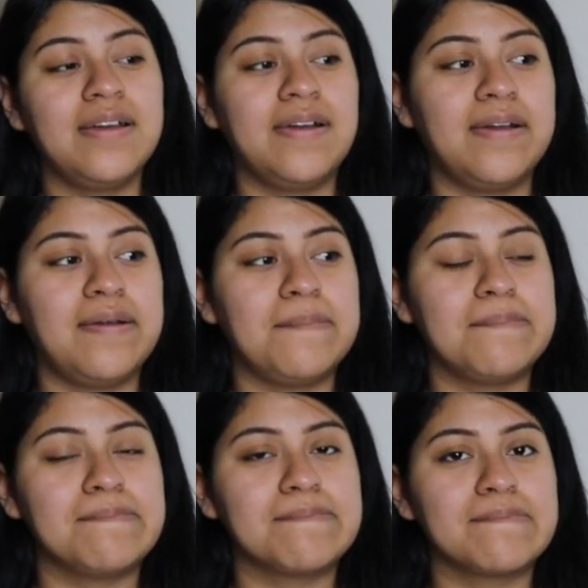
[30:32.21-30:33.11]
I
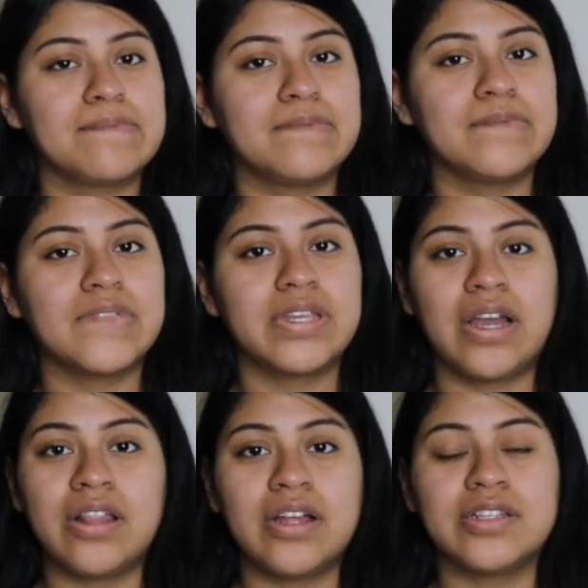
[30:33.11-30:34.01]

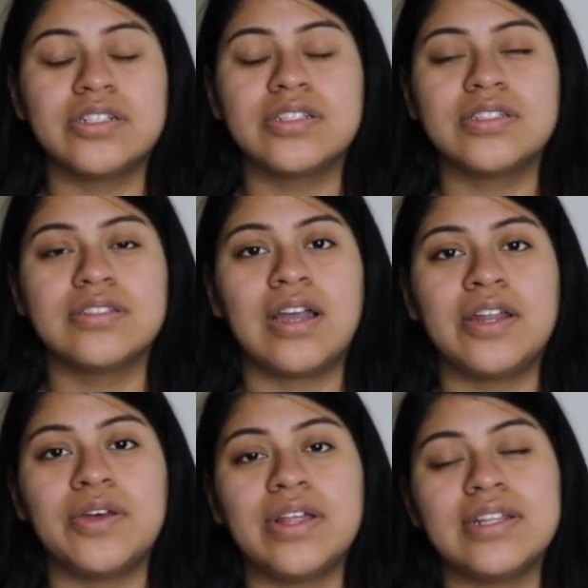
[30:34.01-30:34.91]

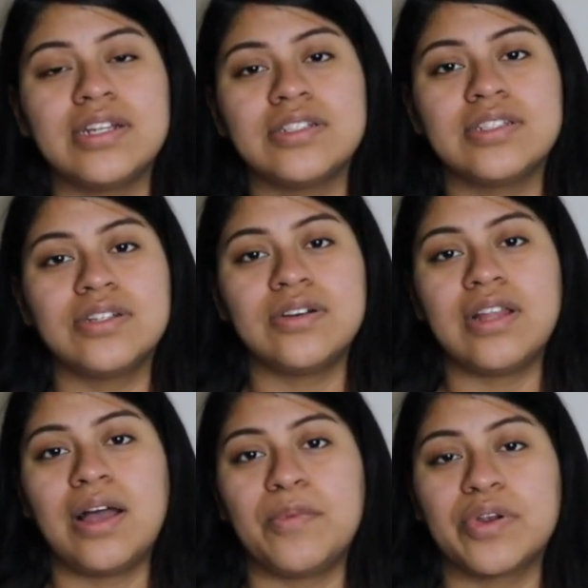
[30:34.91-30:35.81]
know that there's still a
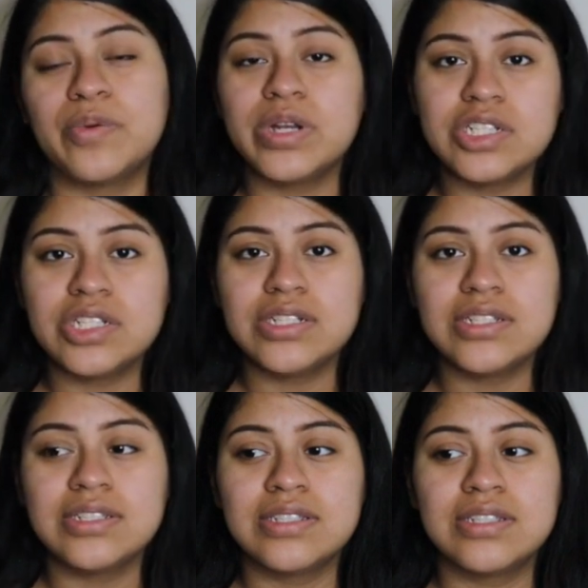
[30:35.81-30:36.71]
lot more
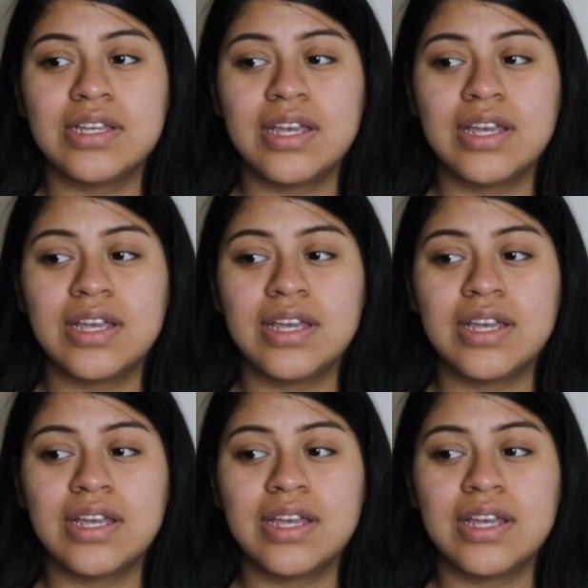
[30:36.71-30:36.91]
questions